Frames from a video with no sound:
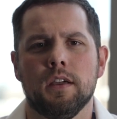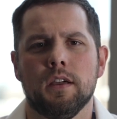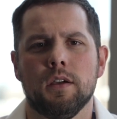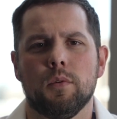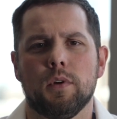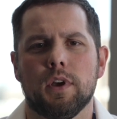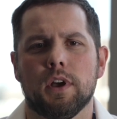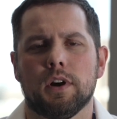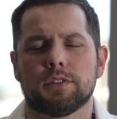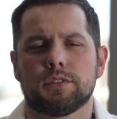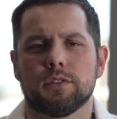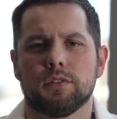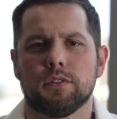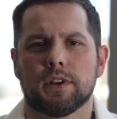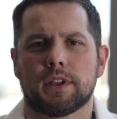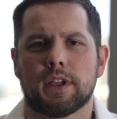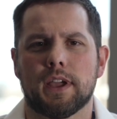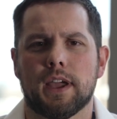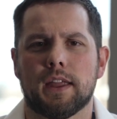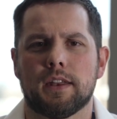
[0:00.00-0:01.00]
We also
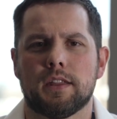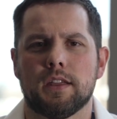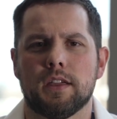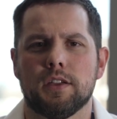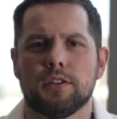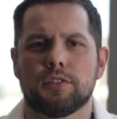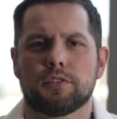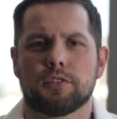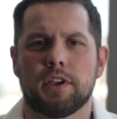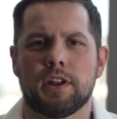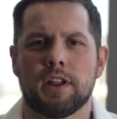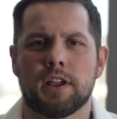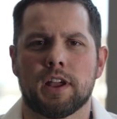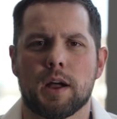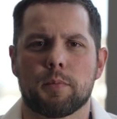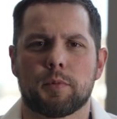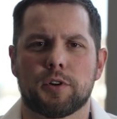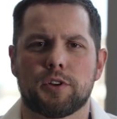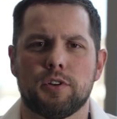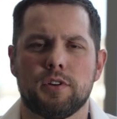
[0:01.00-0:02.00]
look at screening
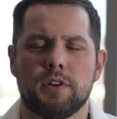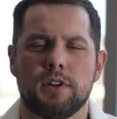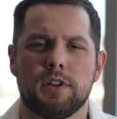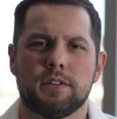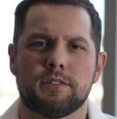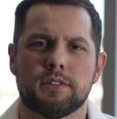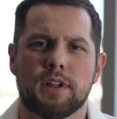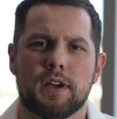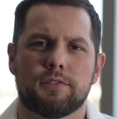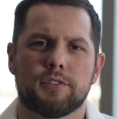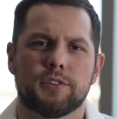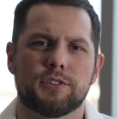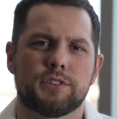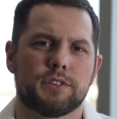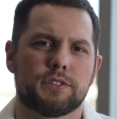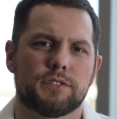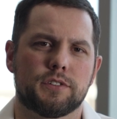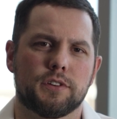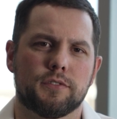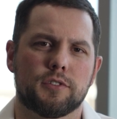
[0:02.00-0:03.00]
opportunities not for
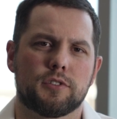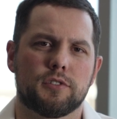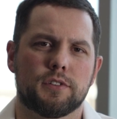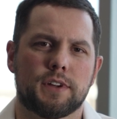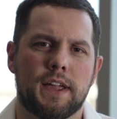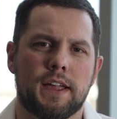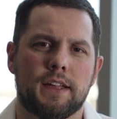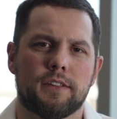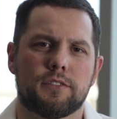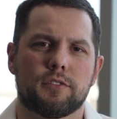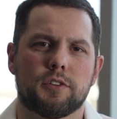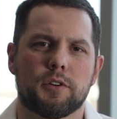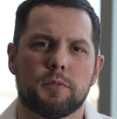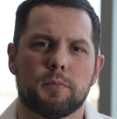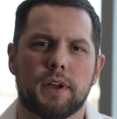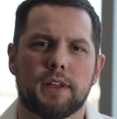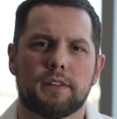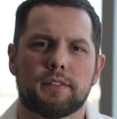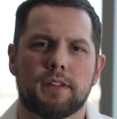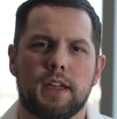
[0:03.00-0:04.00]
just cervical cancer and
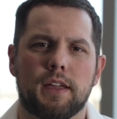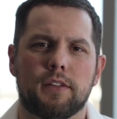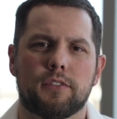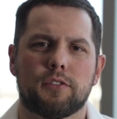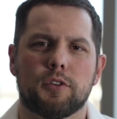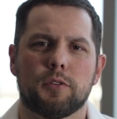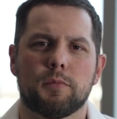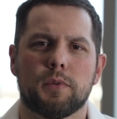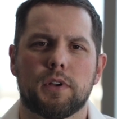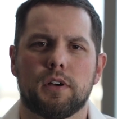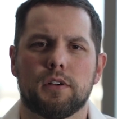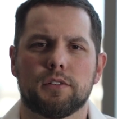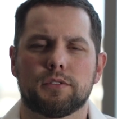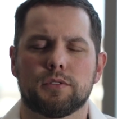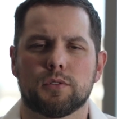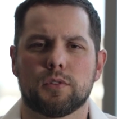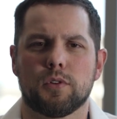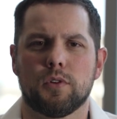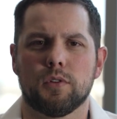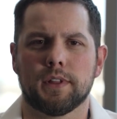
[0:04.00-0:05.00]
breast cancer, but
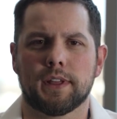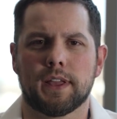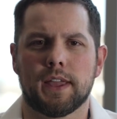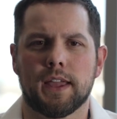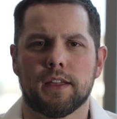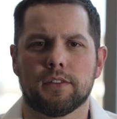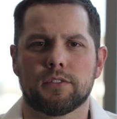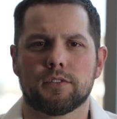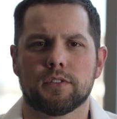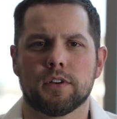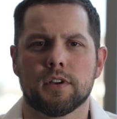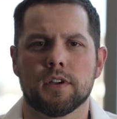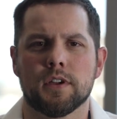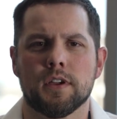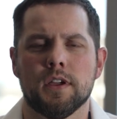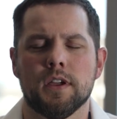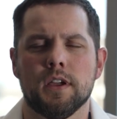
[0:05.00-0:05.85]
also colon cancer.